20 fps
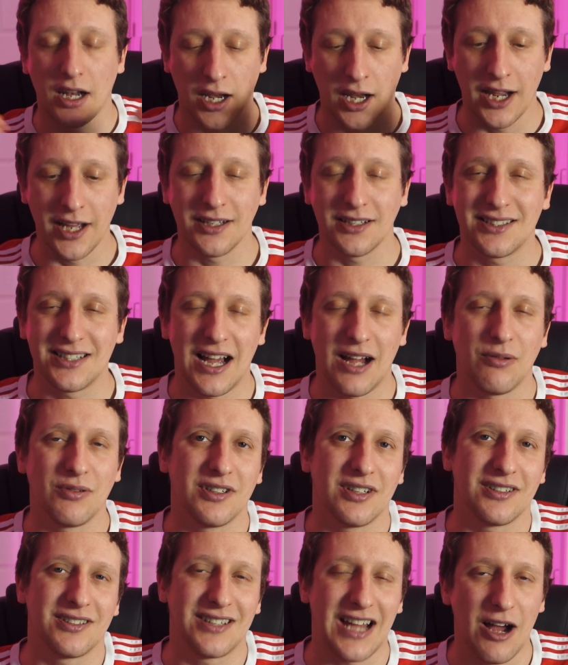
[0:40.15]
Links down
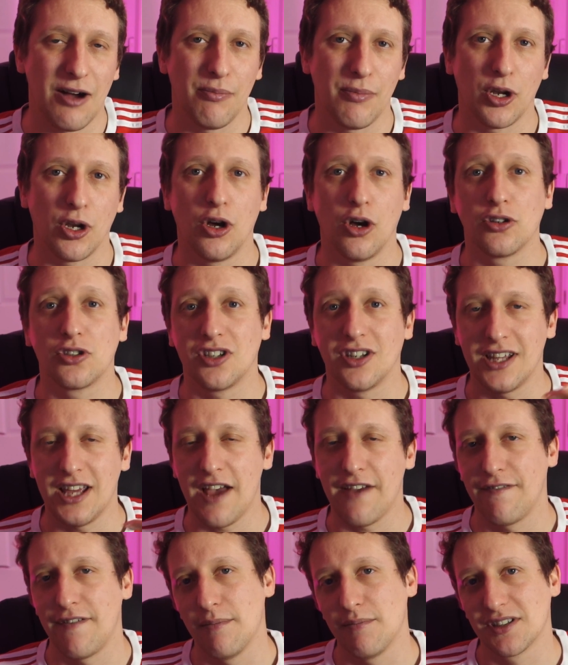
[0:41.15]
below to the
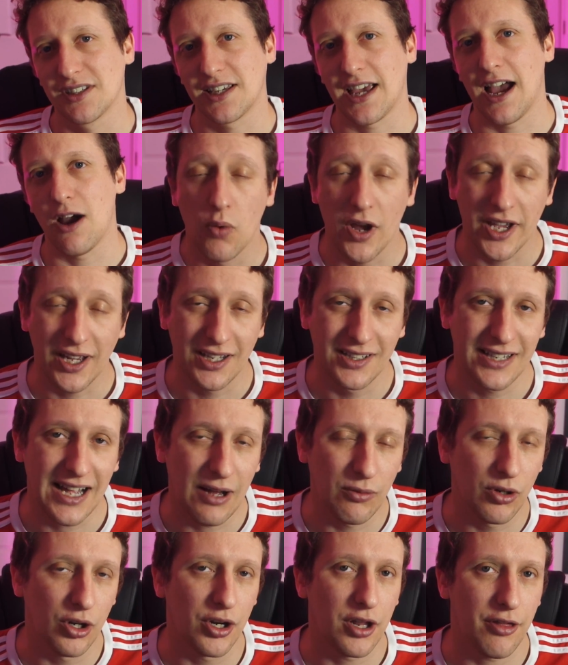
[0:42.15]
FM Scout where you can
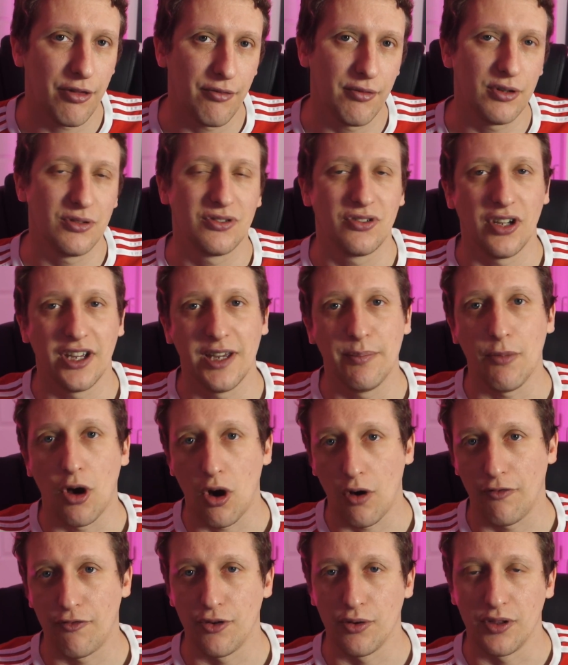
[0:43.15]
download it through Steam
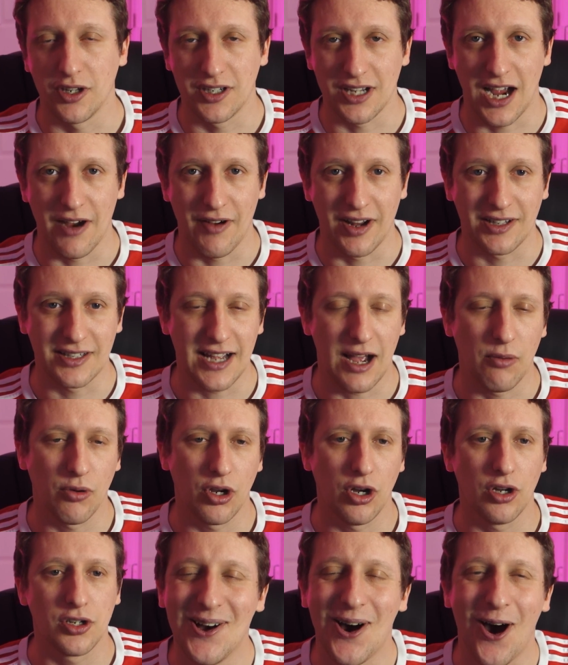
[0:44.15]
or through the direct
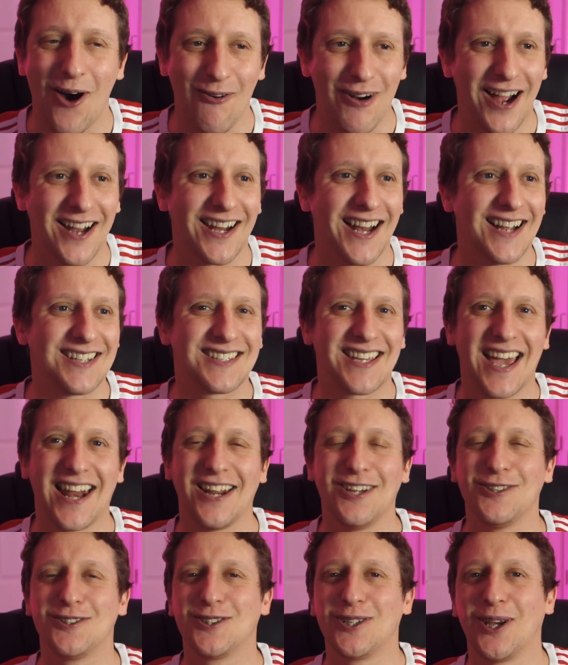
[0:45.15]
download. Alright, let's get
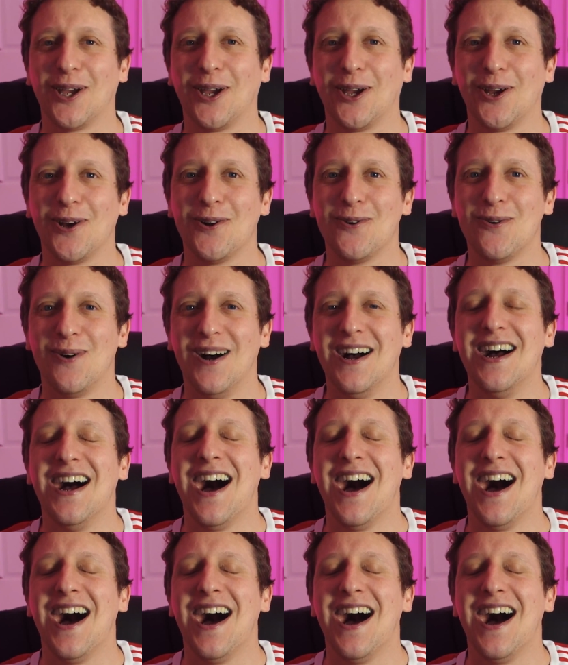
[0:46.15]
into